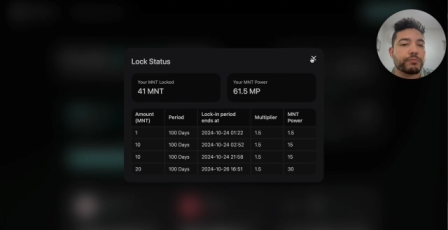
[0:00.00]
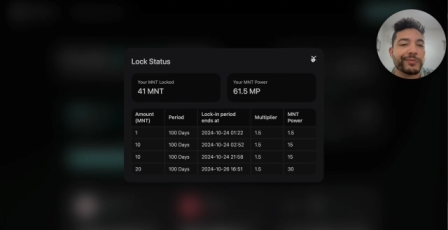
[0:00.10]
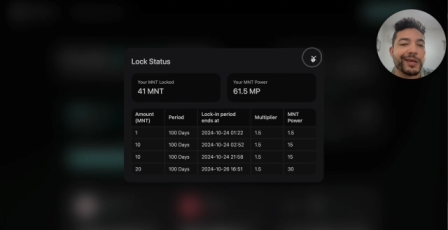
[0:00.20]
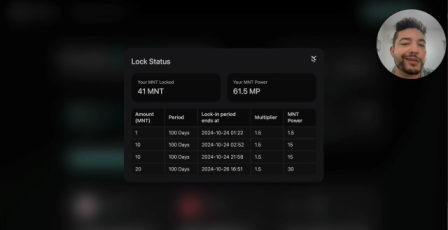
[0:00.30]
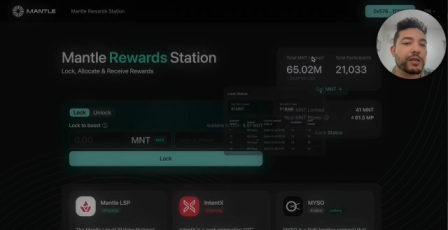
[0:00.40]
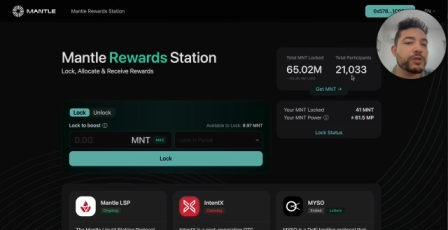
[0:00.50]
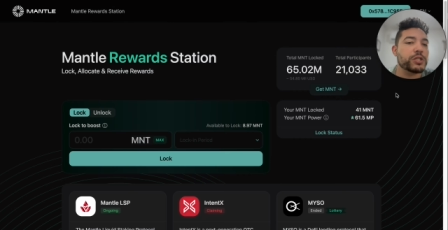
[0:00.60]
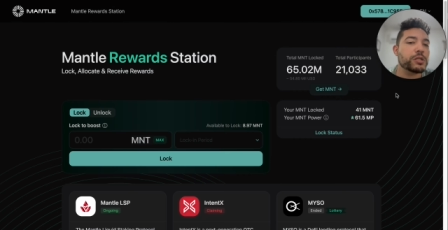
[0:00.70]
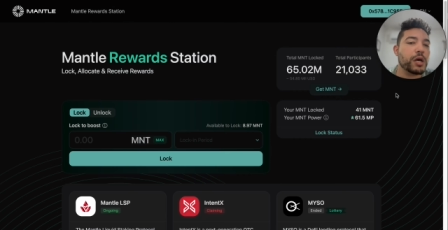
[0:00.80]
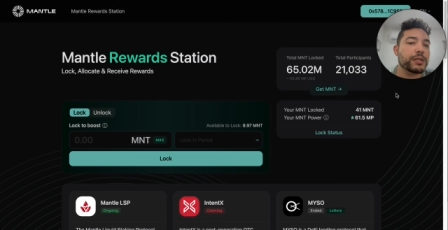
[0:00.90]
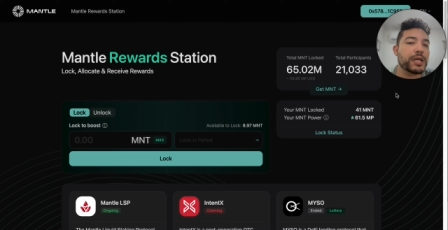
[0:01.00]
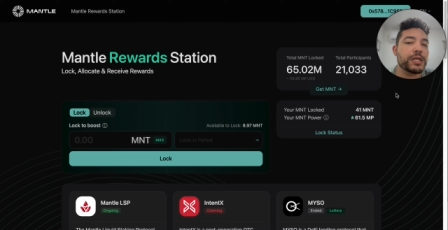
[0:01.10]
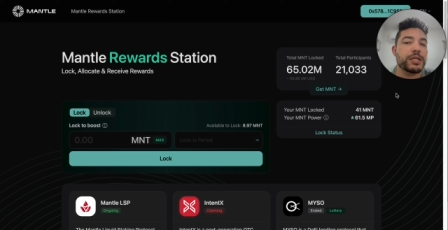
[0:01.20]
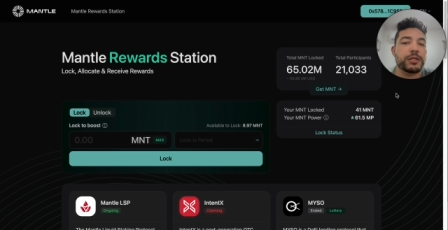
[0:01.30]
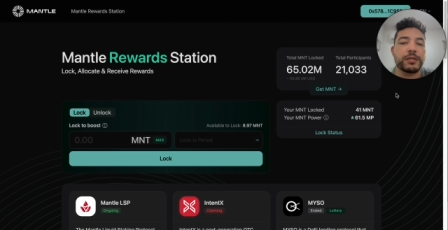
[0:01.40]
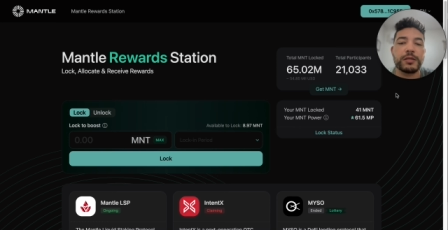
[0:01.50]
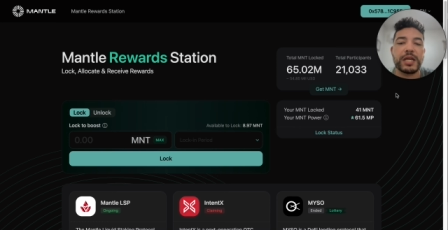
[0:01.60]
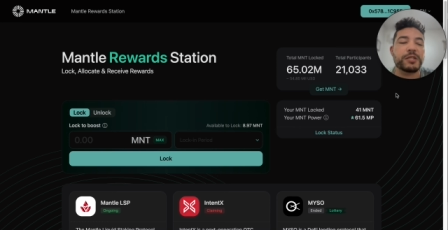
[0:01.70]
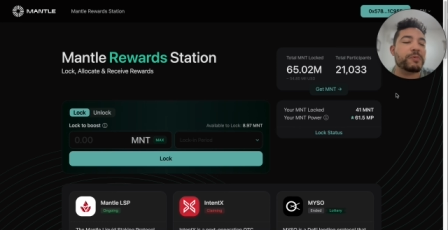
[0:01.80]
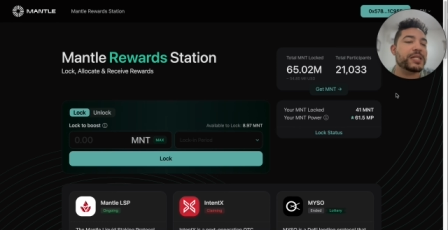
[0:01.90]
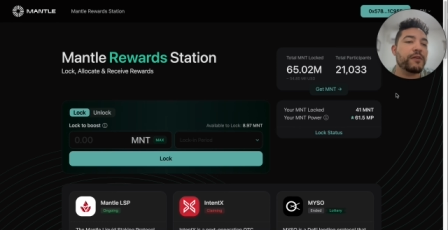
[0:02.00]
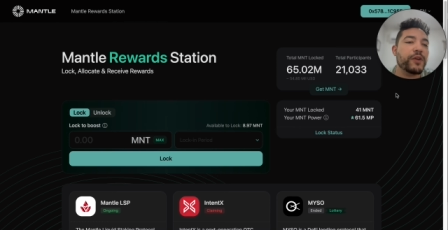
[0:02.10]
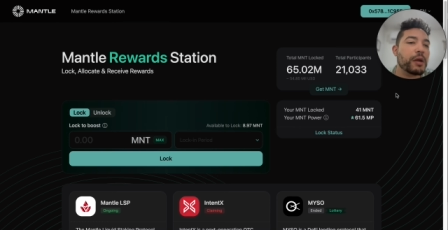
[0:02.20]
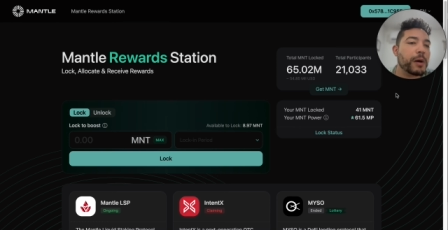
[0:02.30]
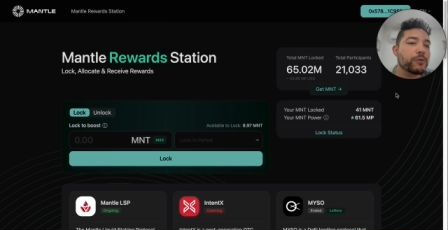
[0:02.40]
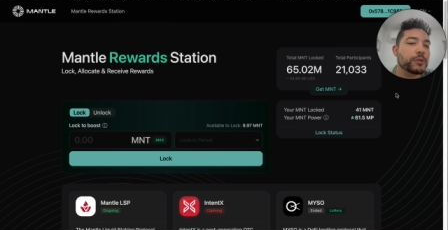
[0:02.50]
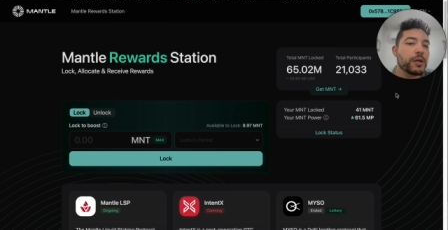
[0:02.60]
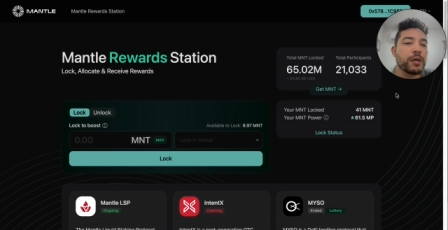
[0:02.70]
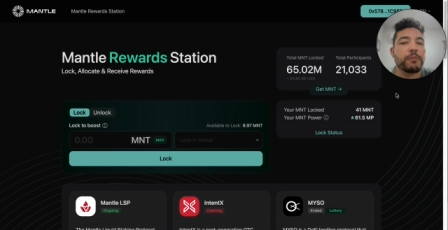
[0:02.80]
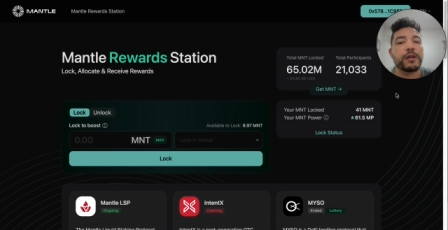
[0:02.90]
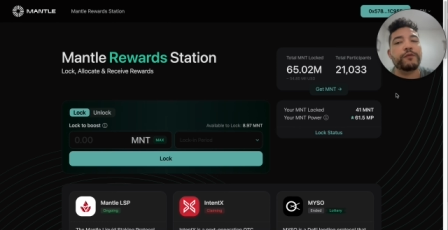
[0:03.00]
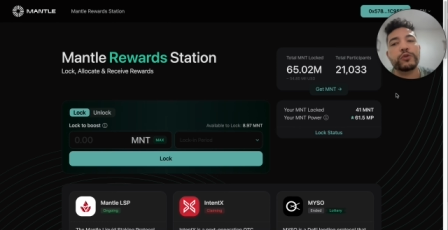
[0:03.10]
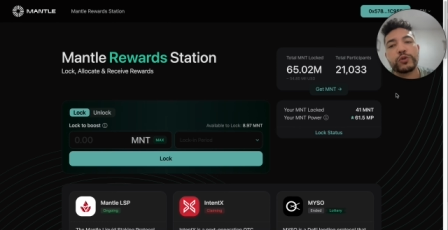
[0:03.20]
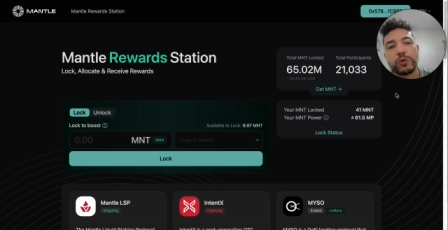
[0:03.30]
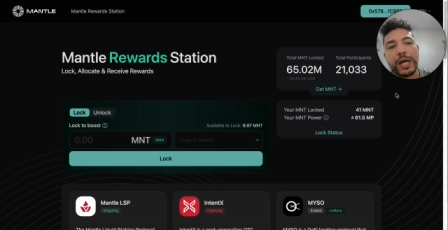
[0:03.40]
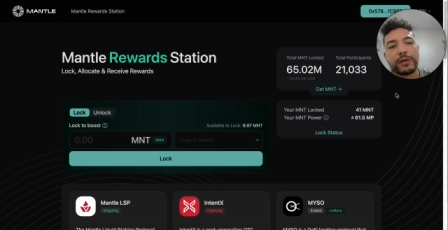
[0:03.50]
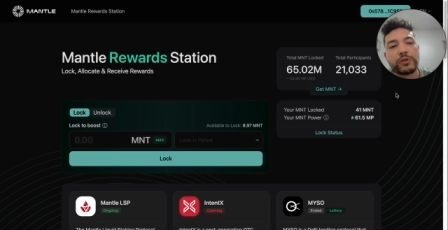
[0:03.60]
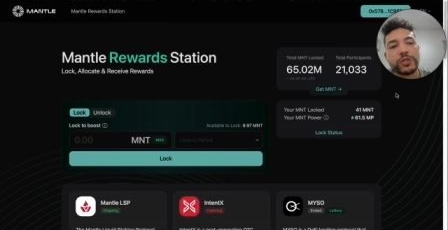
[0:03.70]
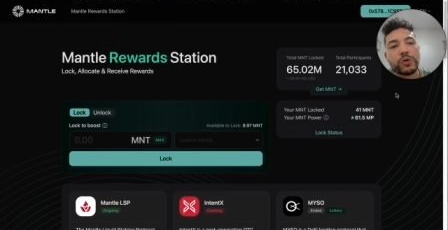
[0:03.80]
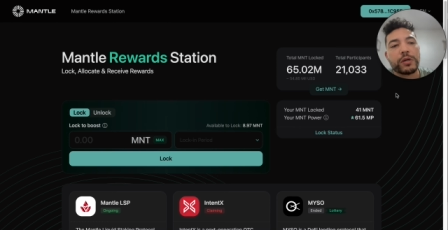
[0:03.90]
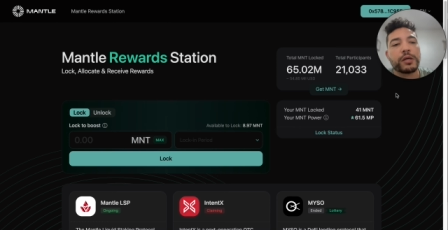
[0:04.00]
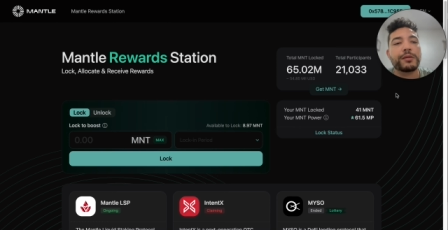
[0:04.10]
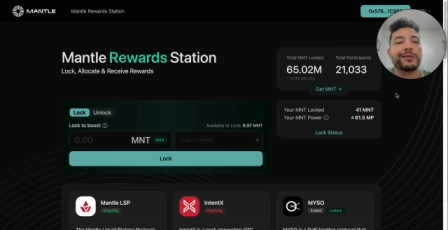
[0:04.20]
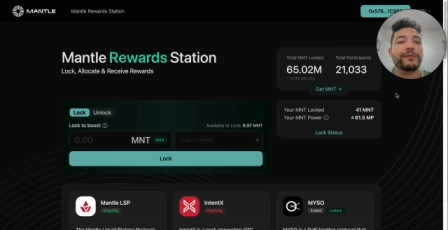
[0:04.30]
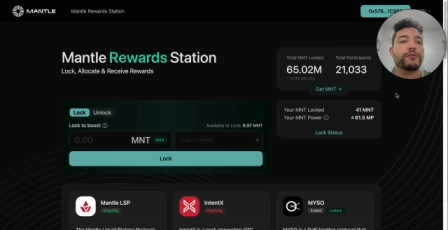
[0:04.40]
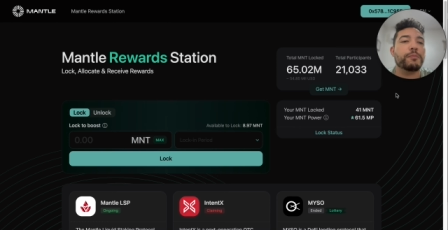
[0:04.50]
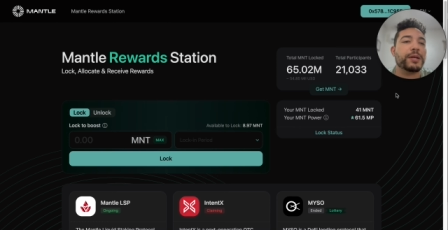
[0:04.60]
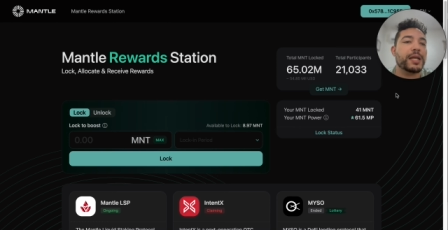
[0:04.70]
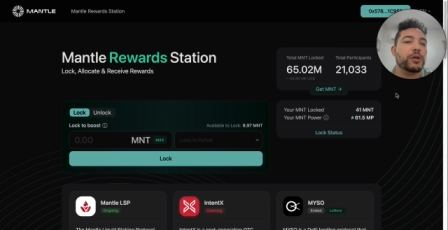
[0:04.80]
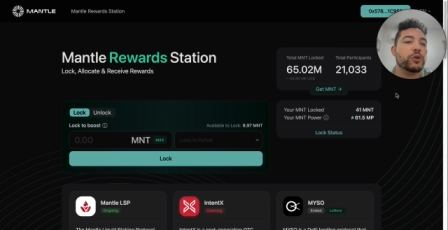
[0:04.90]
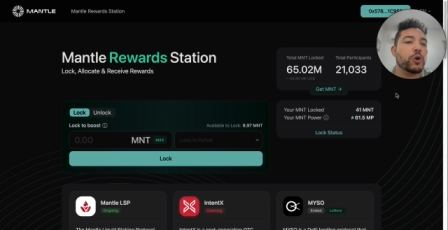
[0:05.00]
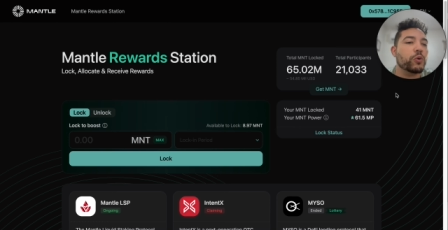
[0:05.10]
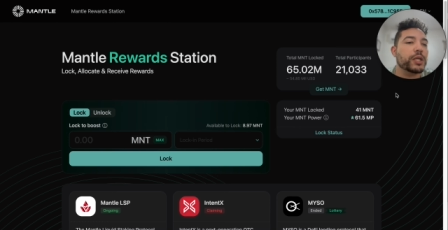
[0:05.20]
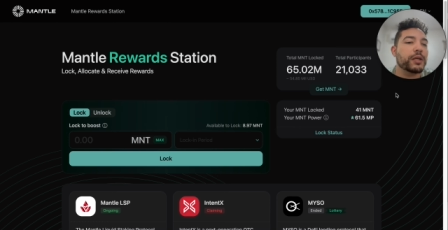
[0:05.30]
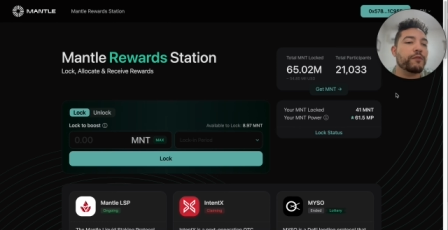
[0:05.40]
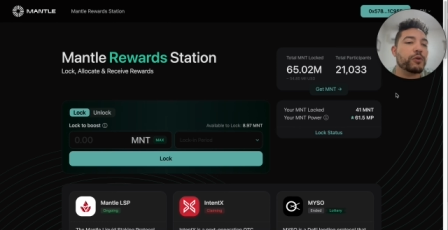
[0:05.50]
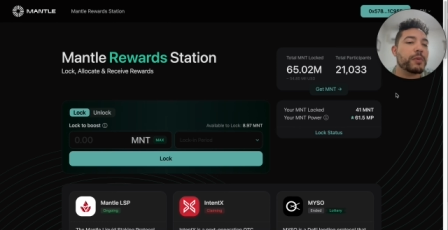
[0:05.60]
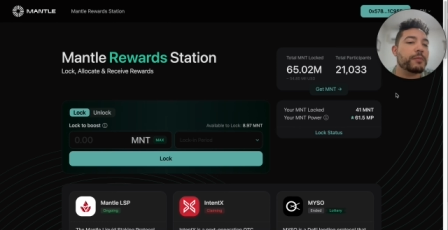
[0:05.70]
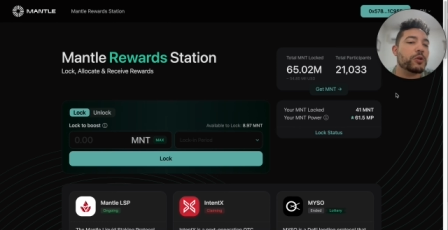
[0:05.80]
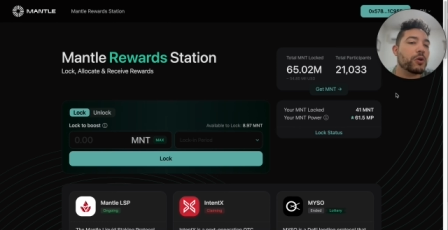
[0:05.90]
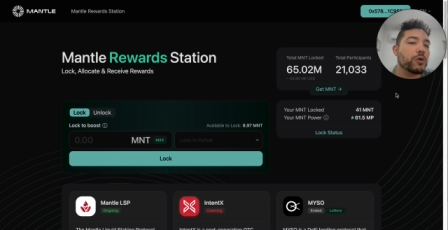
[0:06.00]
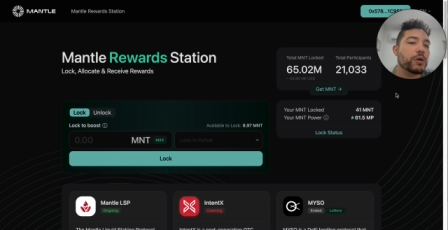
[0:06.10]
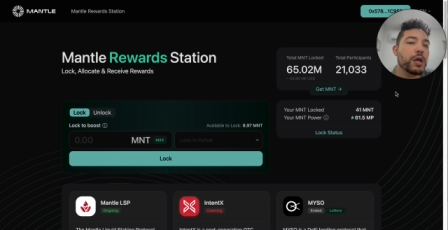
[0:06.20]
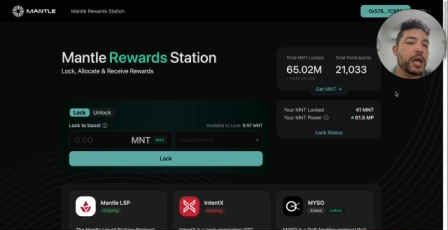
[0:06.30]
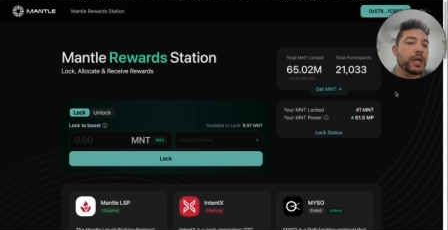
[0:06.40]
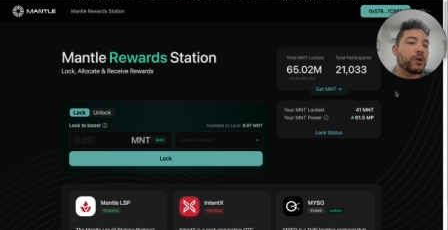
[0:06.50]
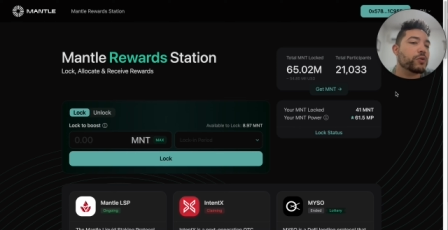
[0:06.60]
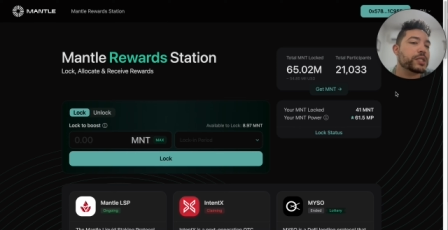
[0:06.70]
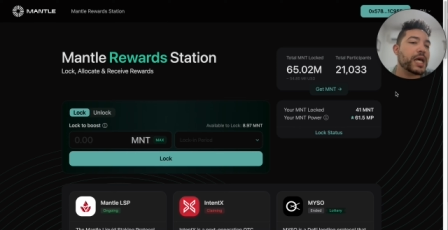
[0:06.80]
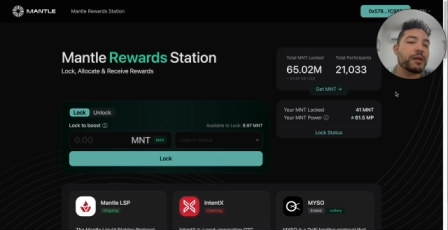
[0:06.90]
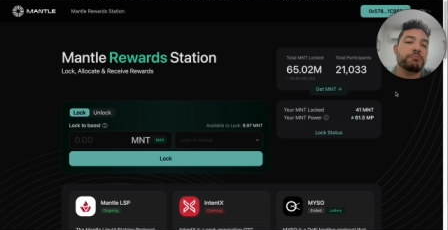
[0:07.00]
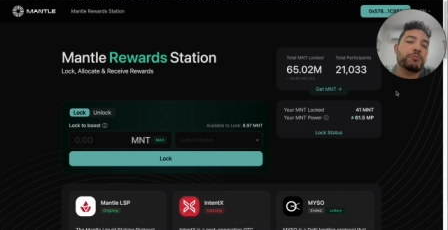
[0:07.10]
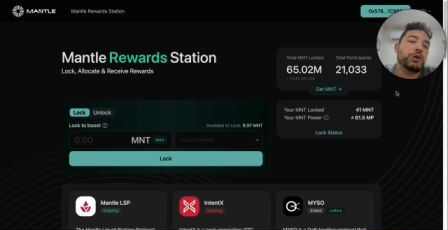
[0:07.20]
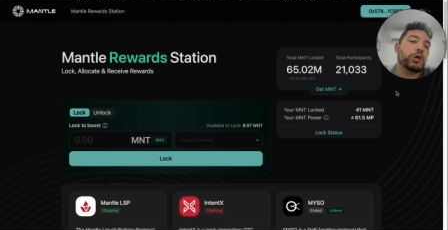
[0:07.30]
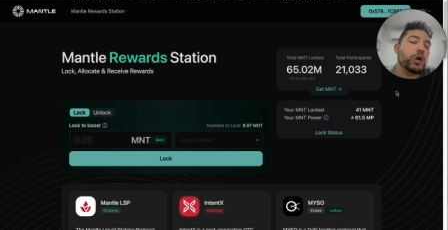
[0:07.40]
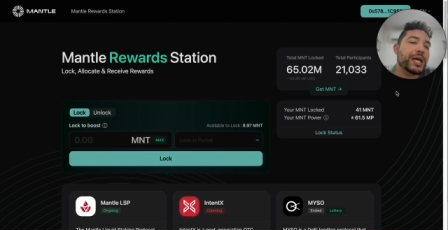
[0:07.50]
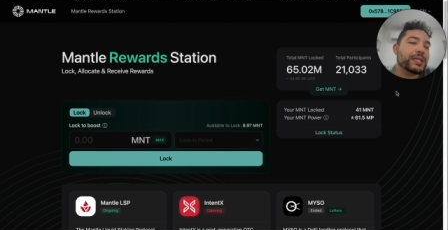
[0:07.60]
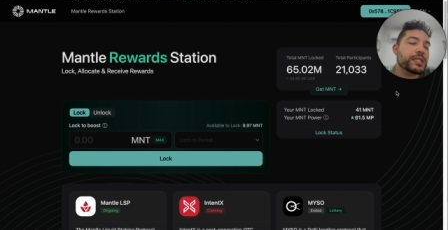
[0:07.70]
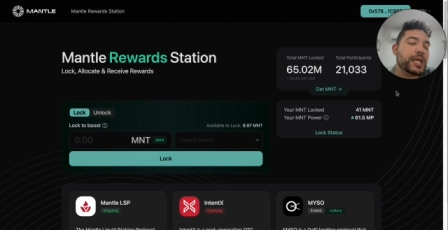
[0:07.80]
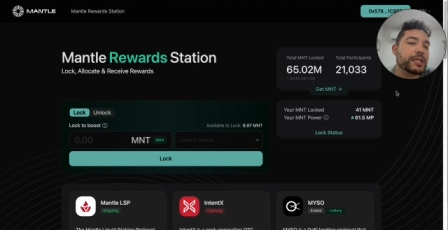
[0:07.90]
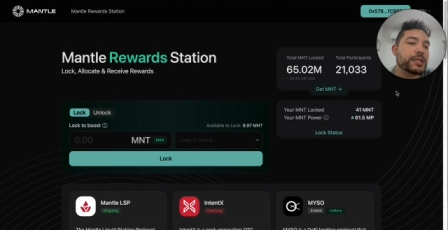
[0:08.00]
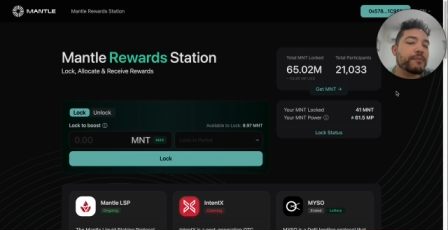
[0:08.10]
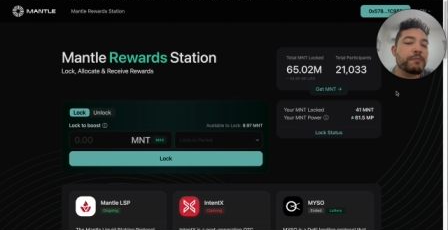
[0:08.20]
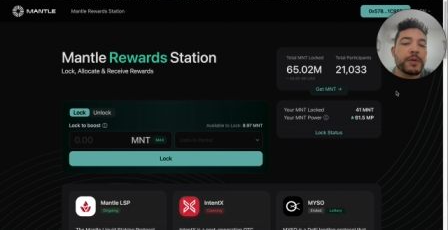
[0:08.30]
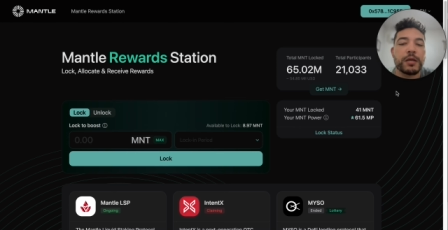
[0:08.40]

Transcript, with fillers: again there is not a a specific amount but if you do like the token if you're planning on holding it for maybe the long a long time go ahead and stake some